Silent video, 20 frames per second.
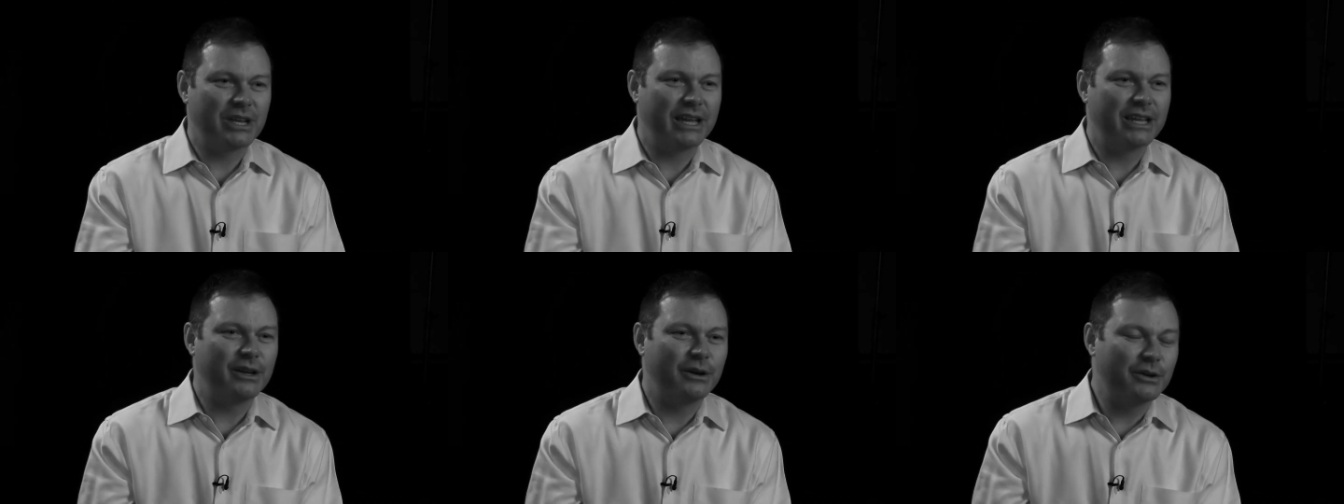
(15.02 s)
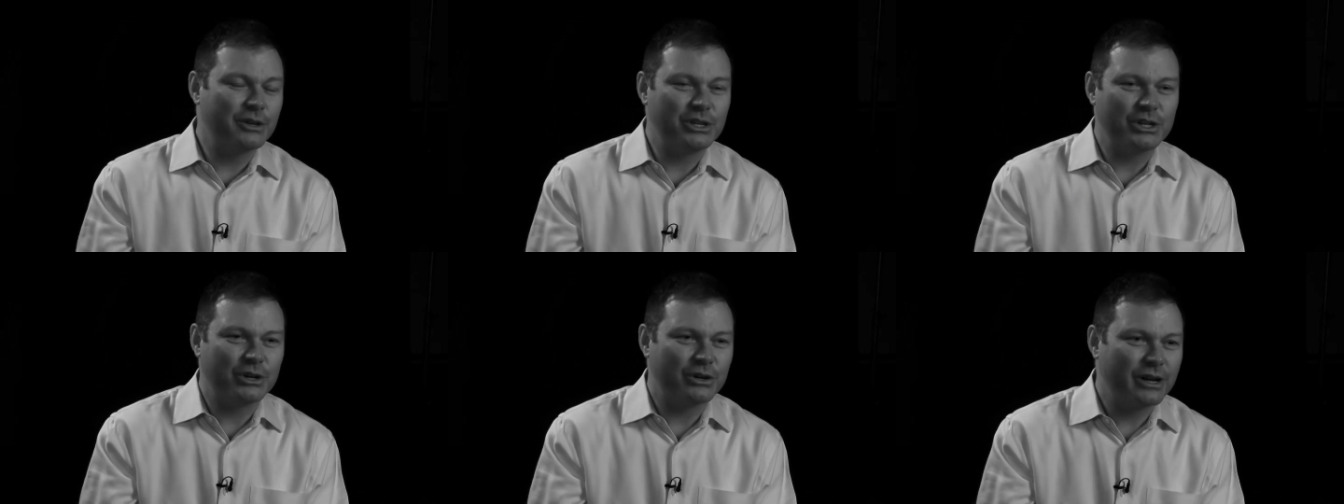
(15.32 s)
I go
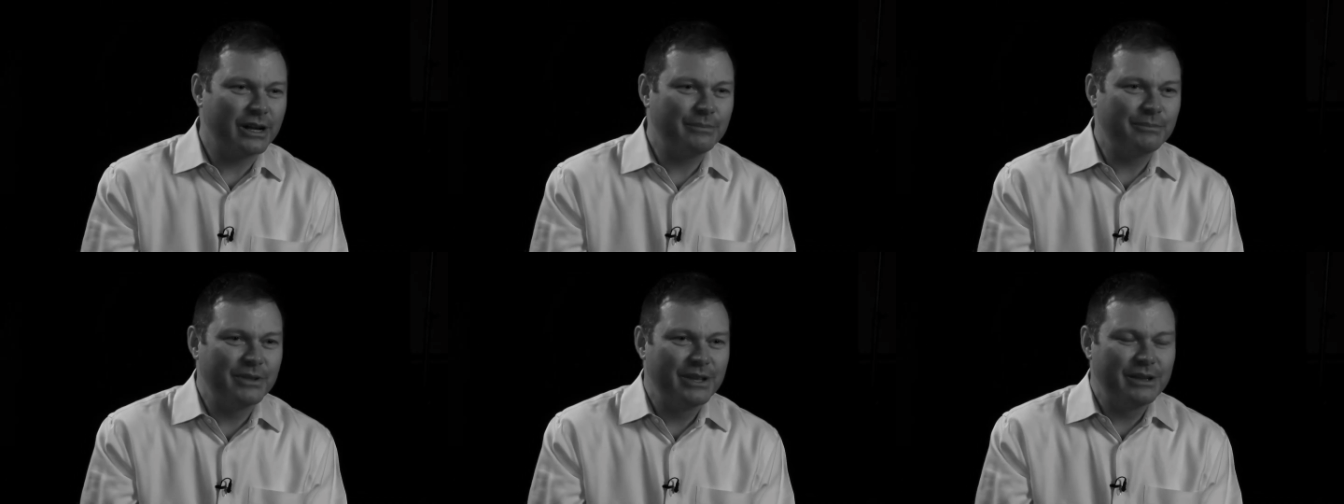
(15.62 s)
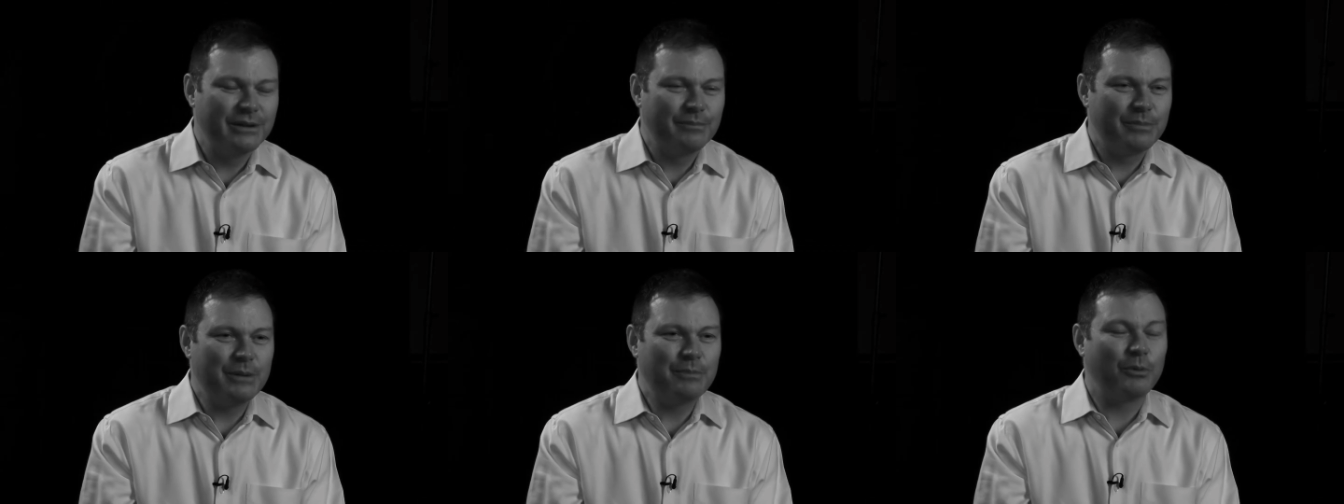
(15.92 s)
to Europe,
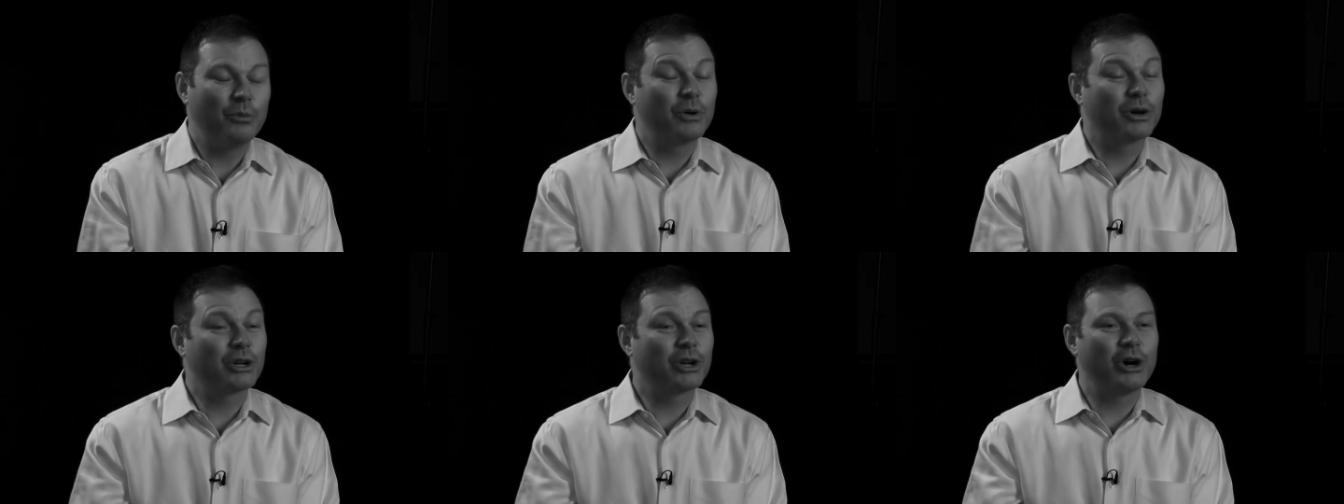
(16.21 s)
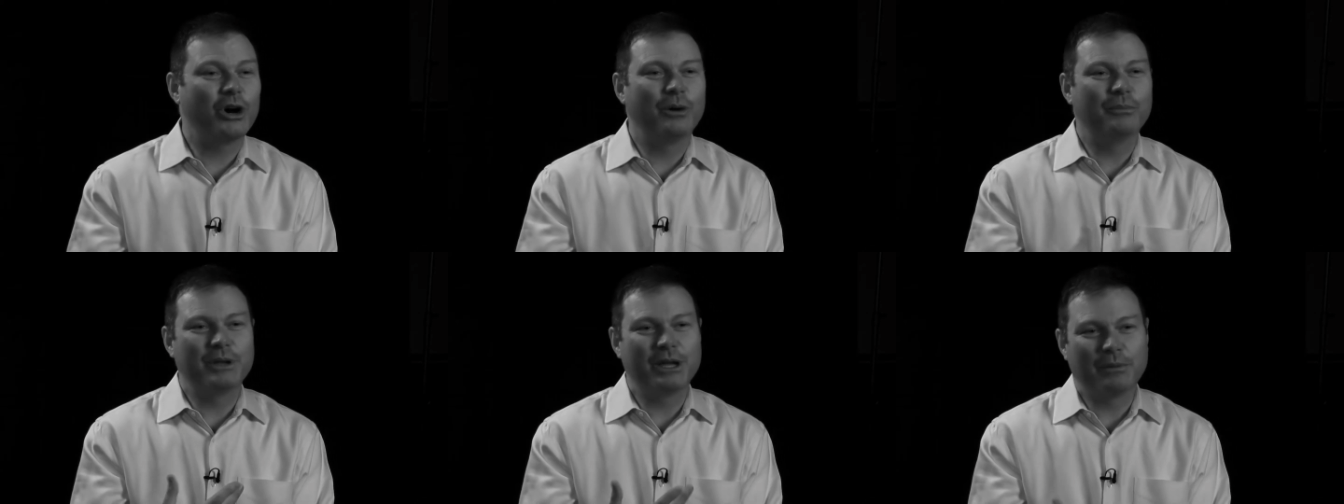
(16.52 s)
people want to
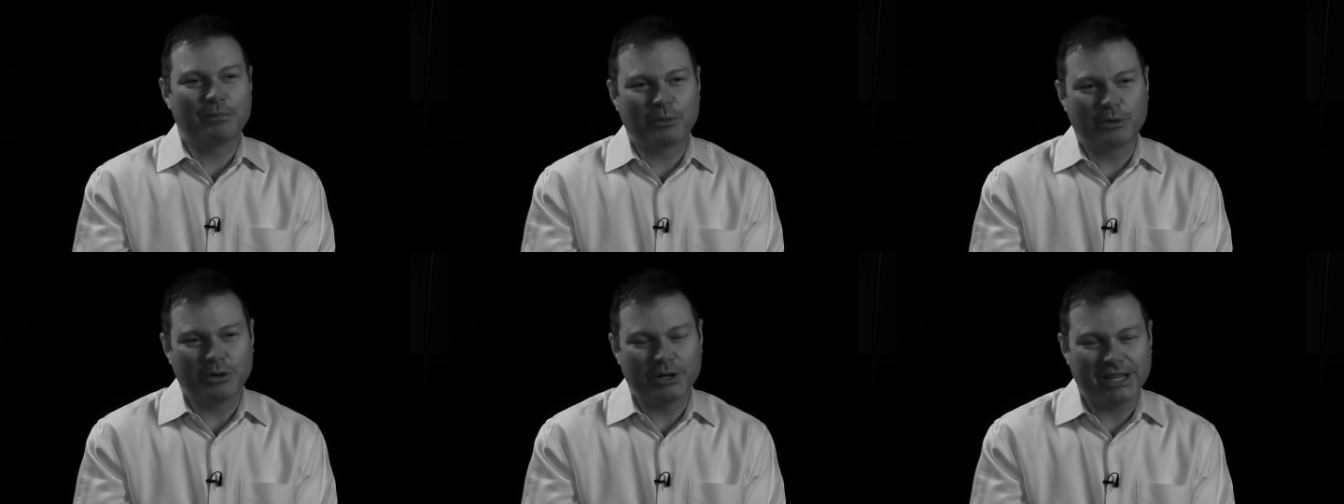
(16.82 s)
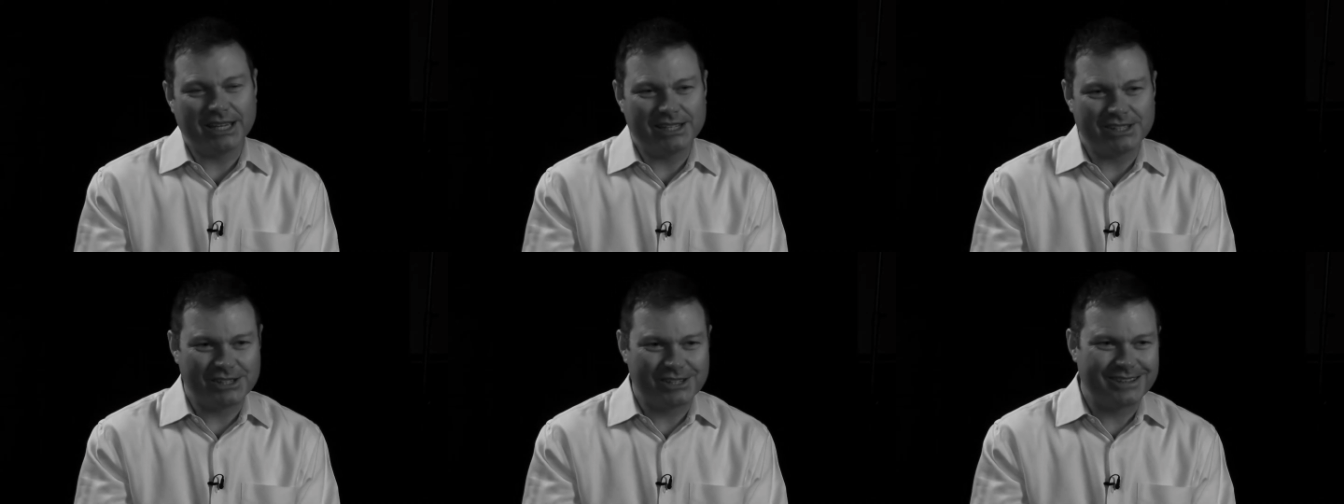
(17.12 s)
call me a
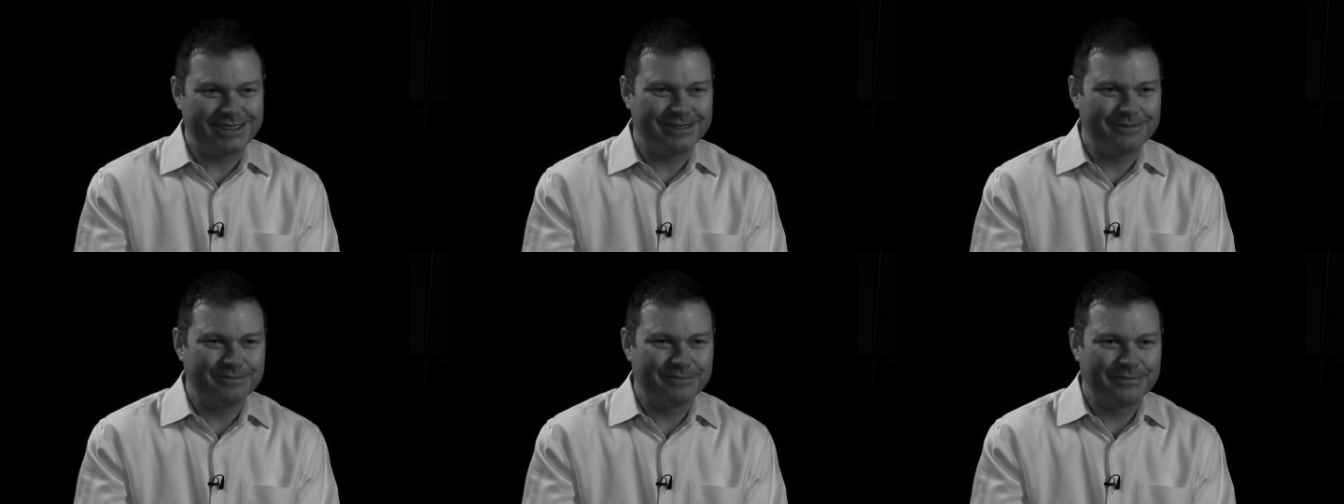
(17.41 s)
priest.